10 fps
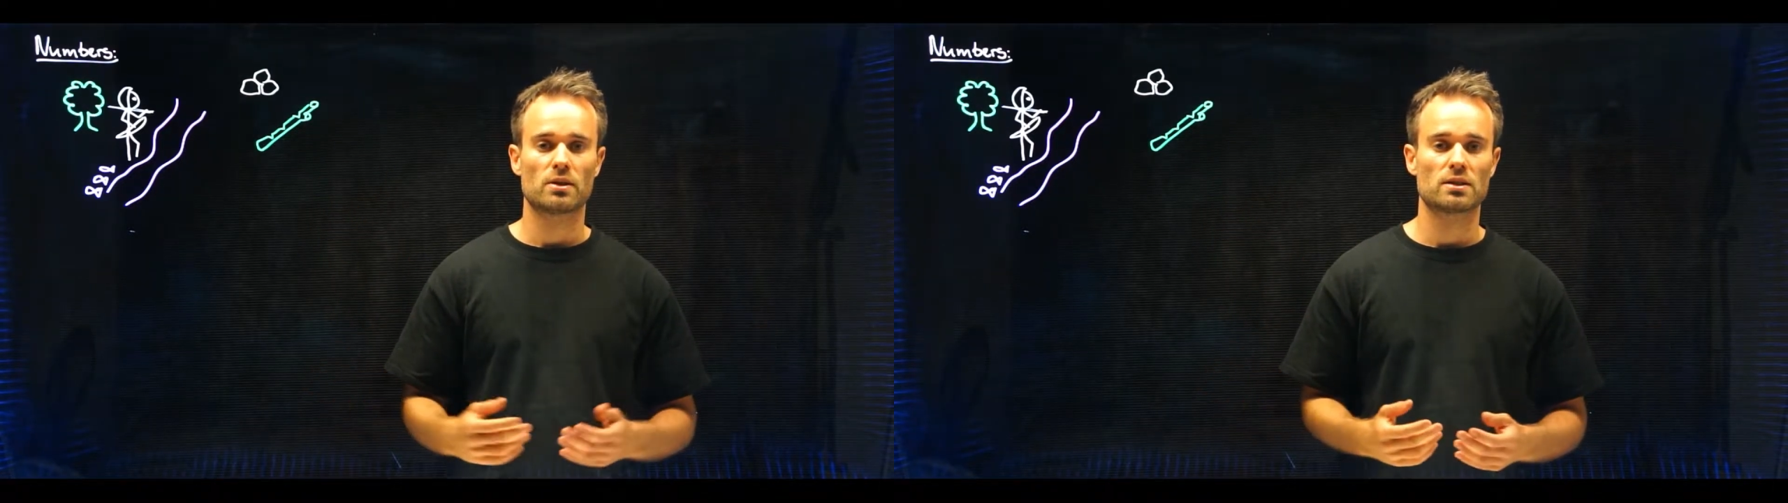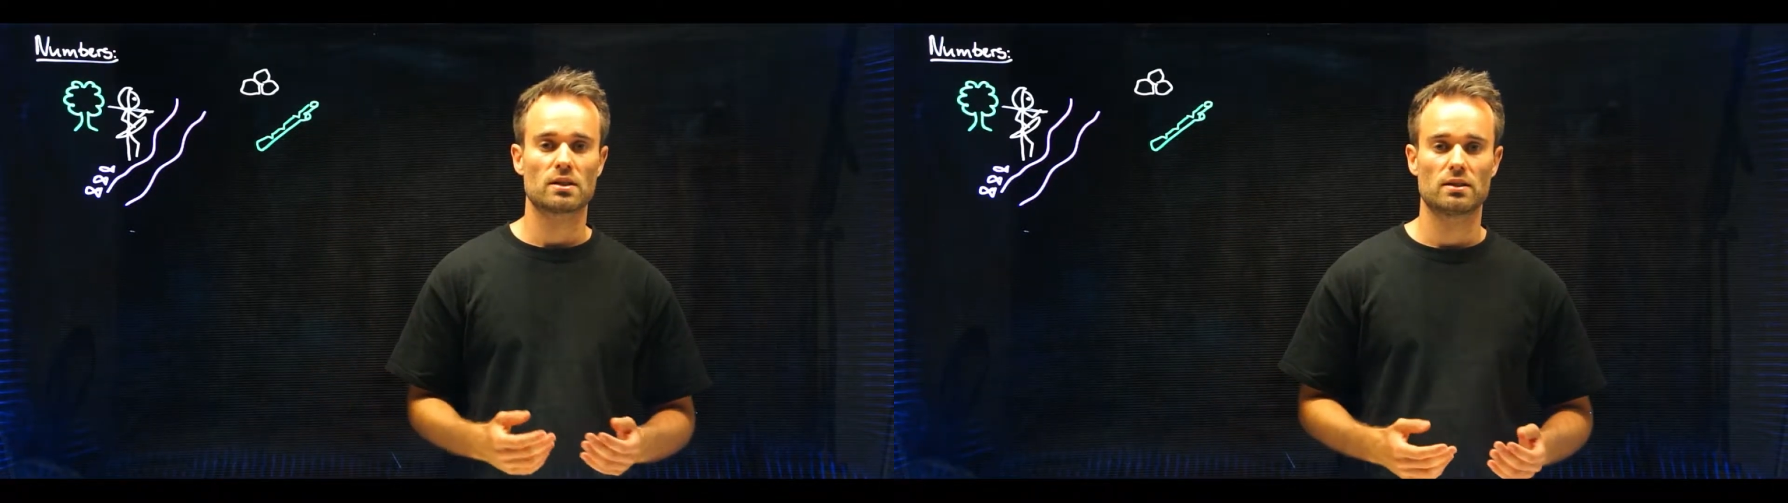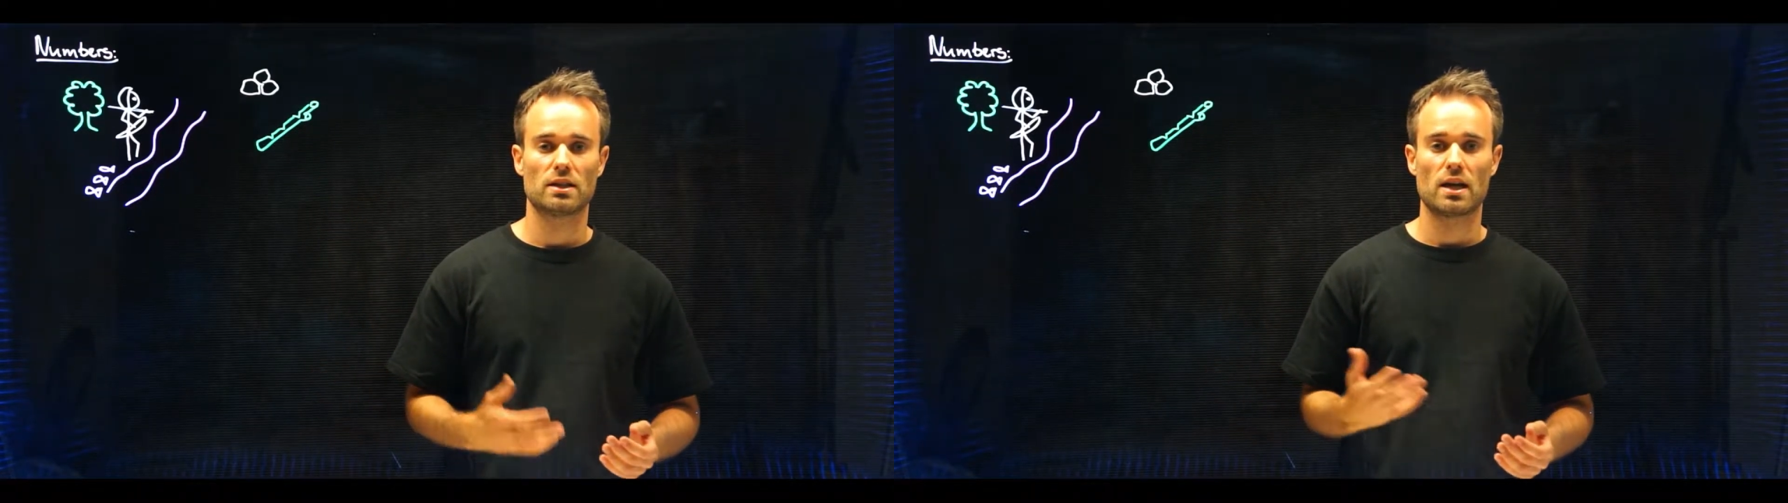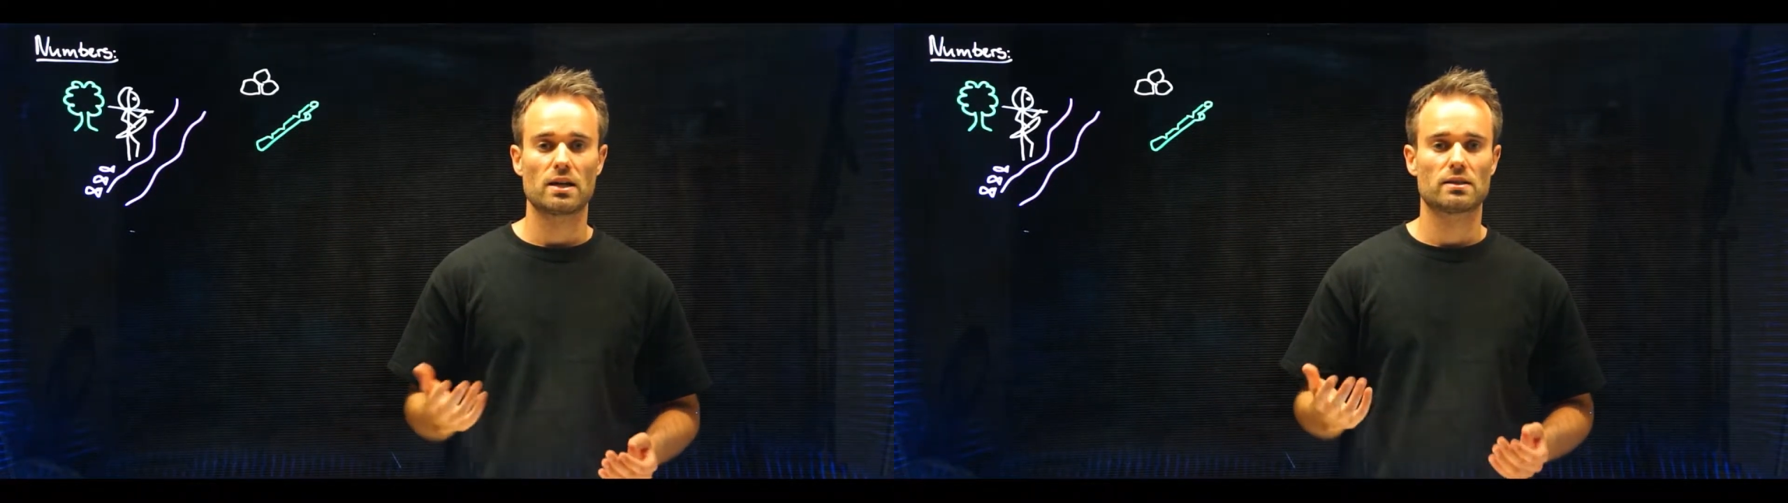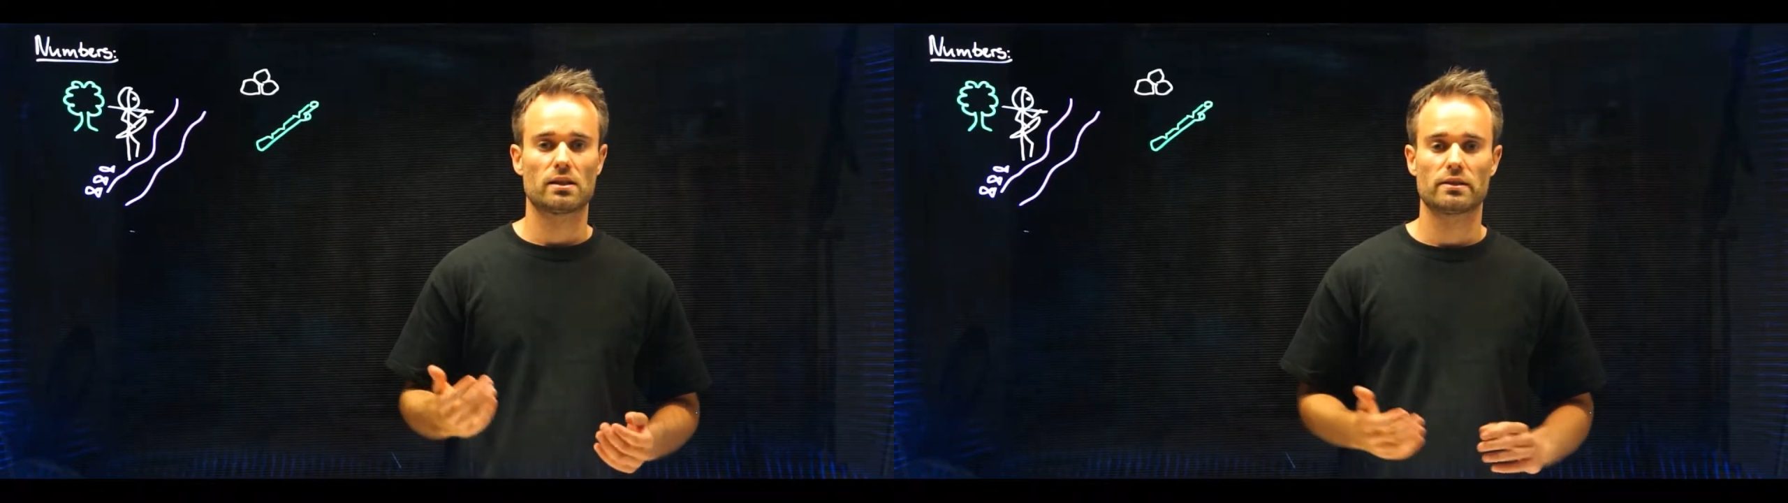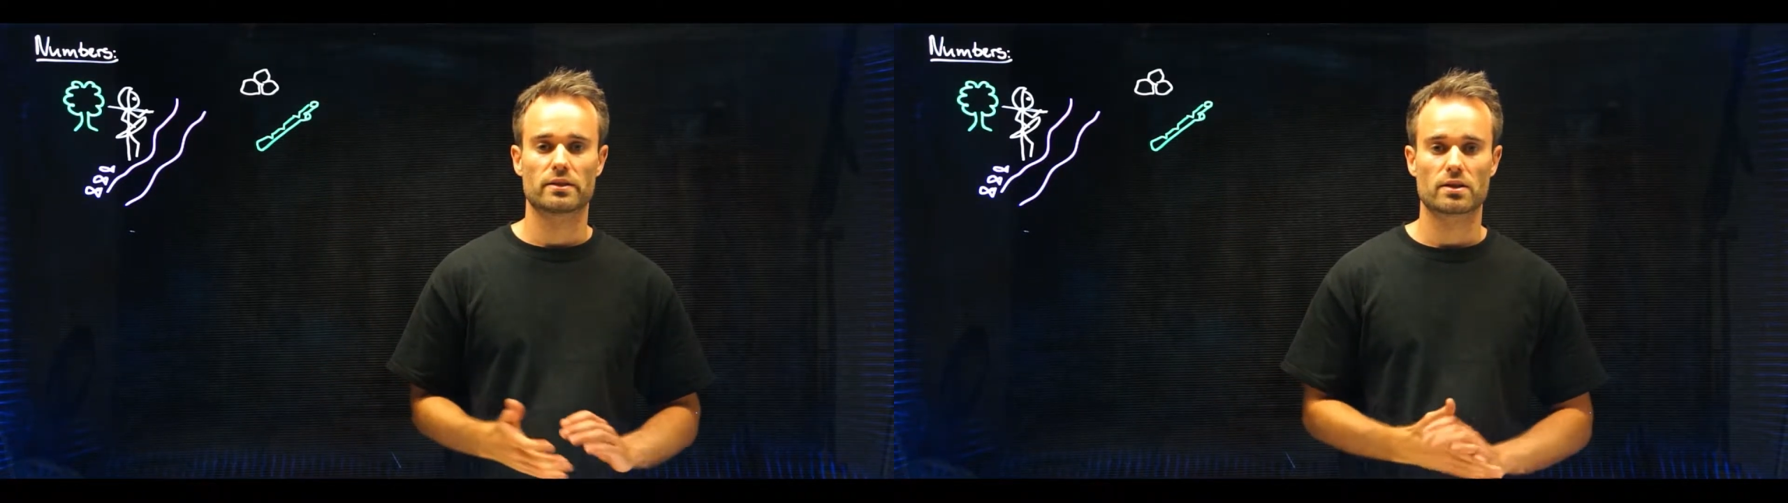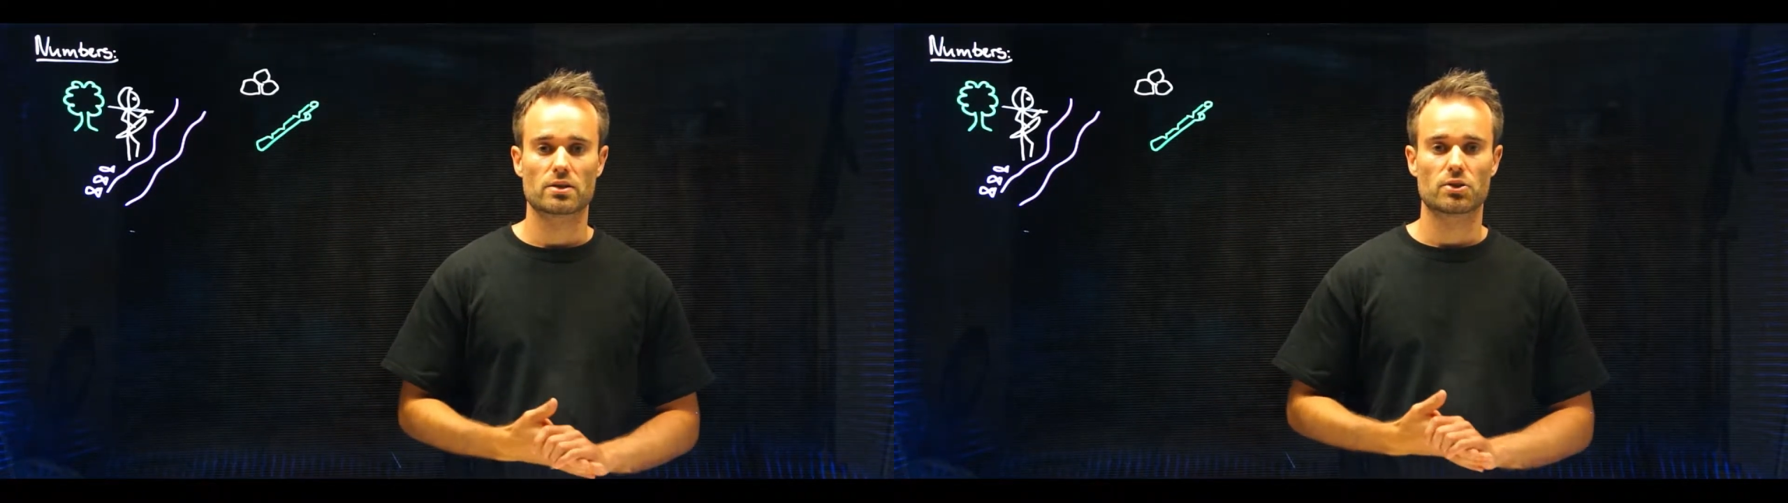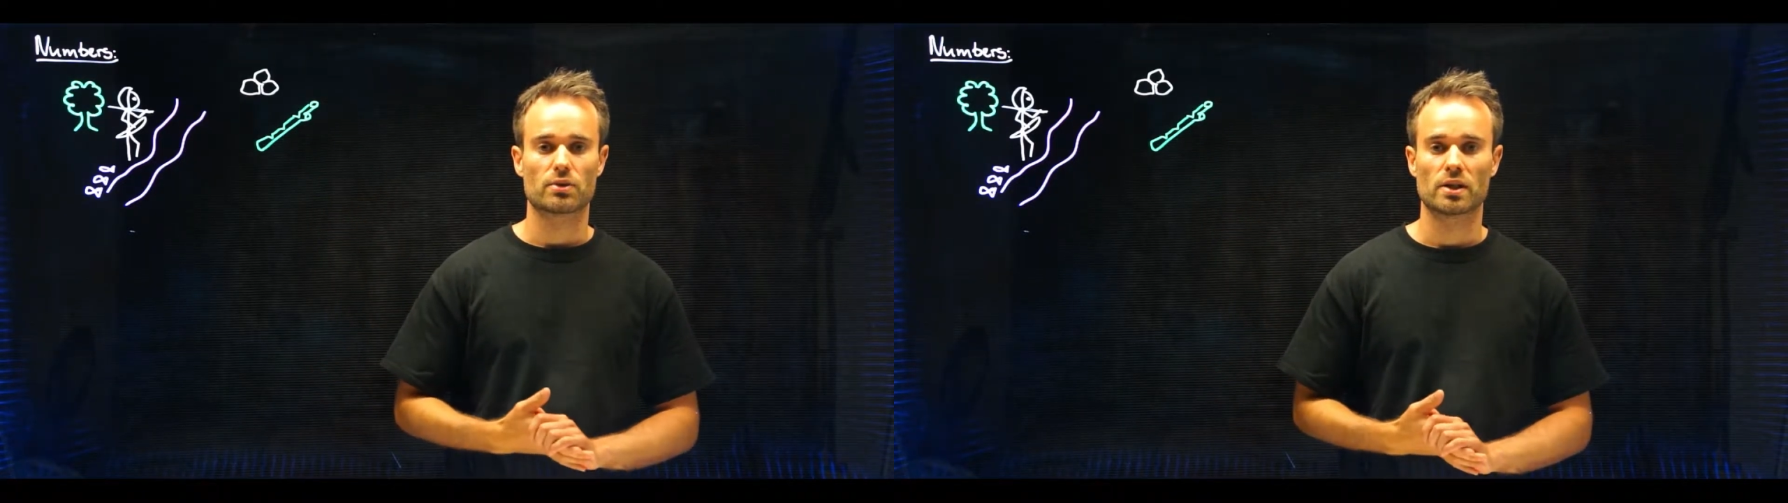until the 18th
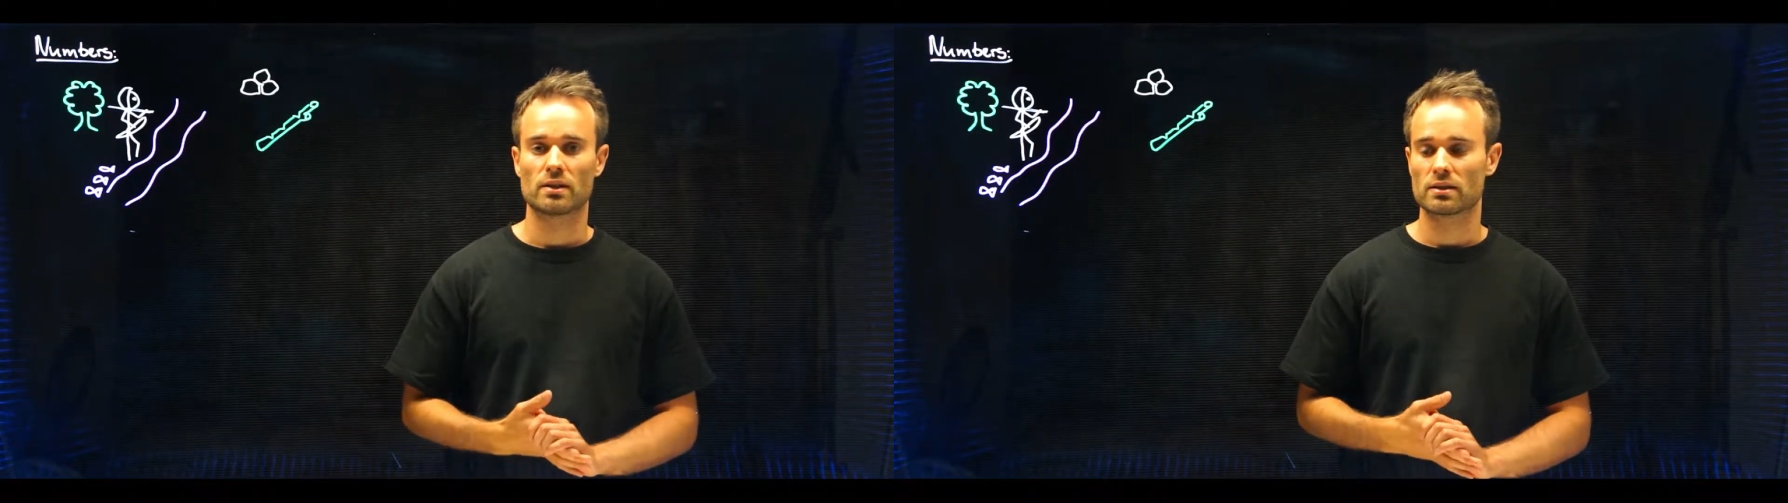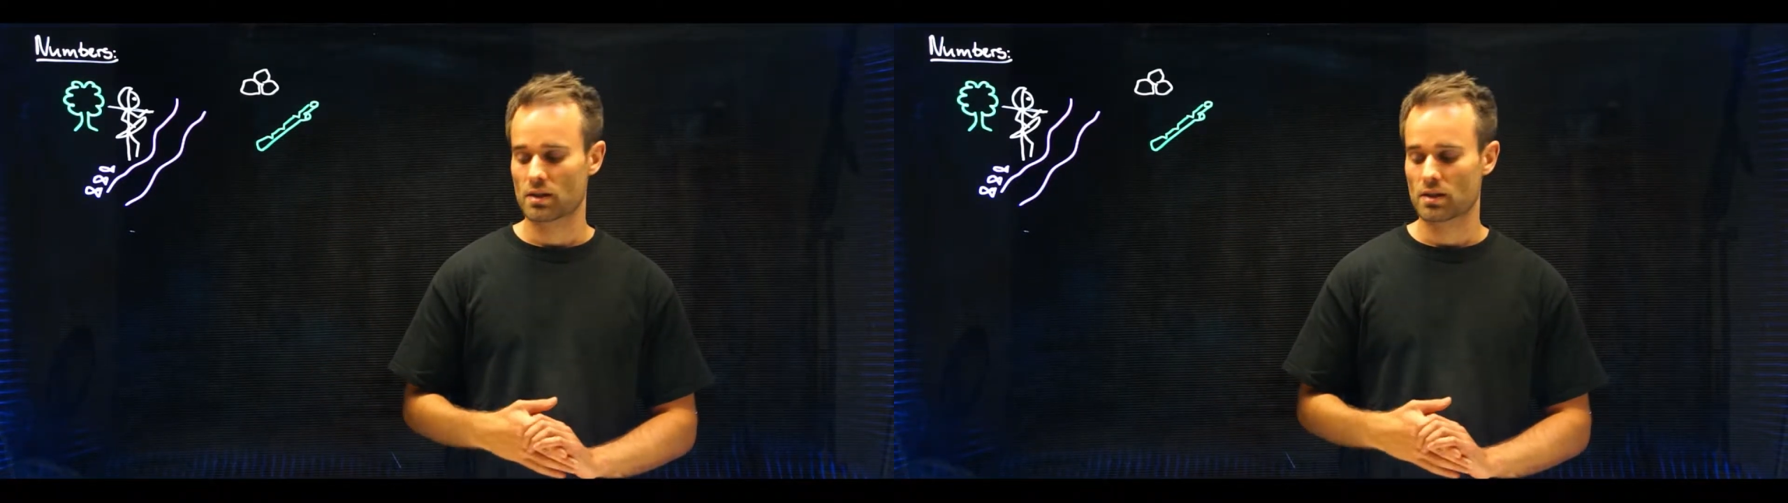century.